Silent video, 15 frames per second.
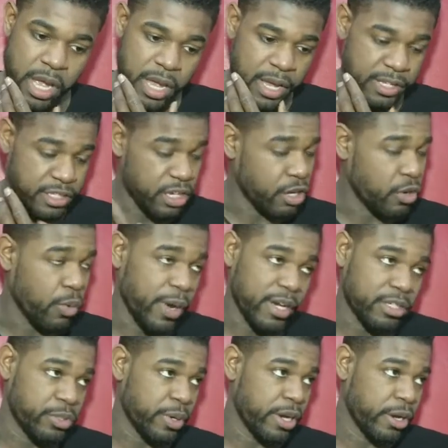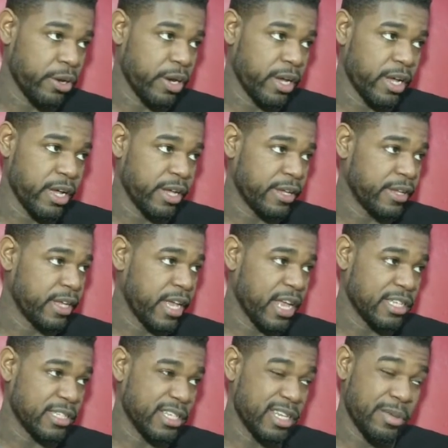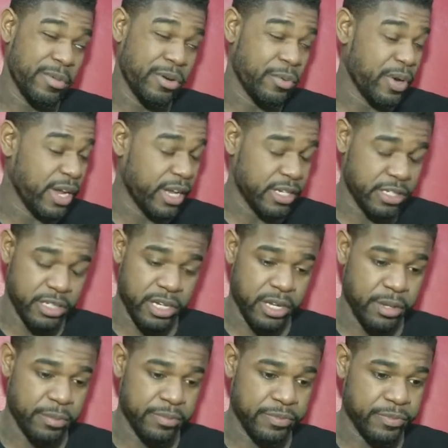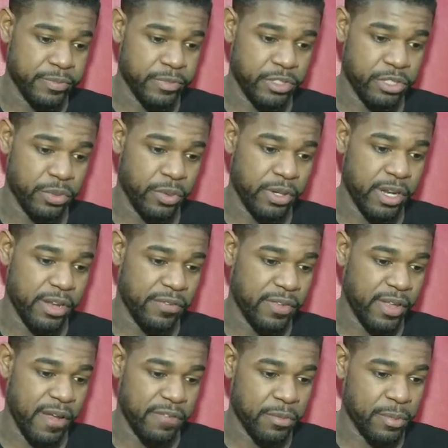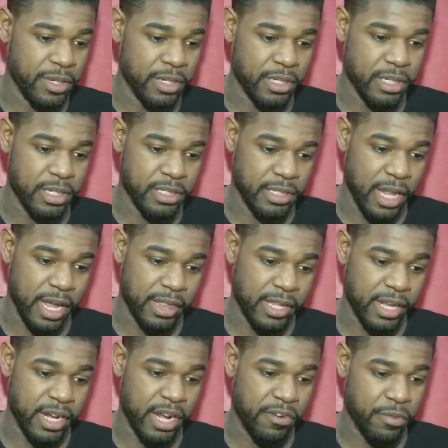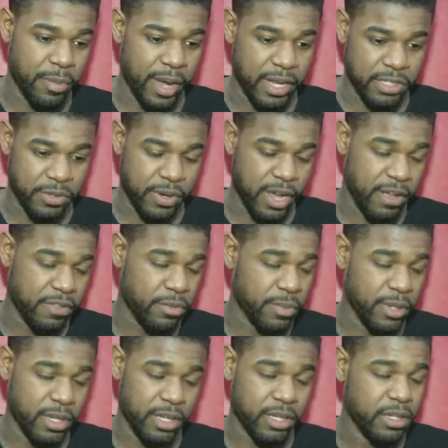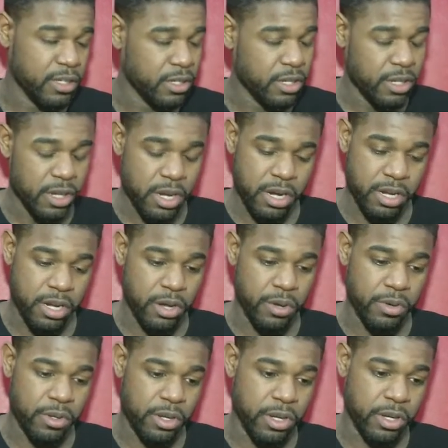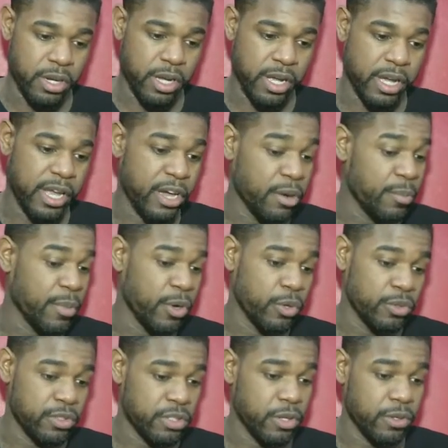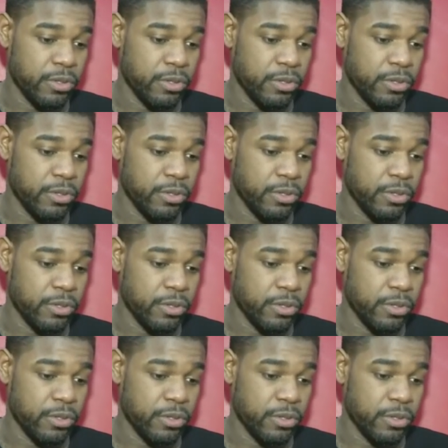he's a quick trigger. He has unlimited range. So we definitely have to be locked in, and everybody's going to have to be, you know, on help mode. So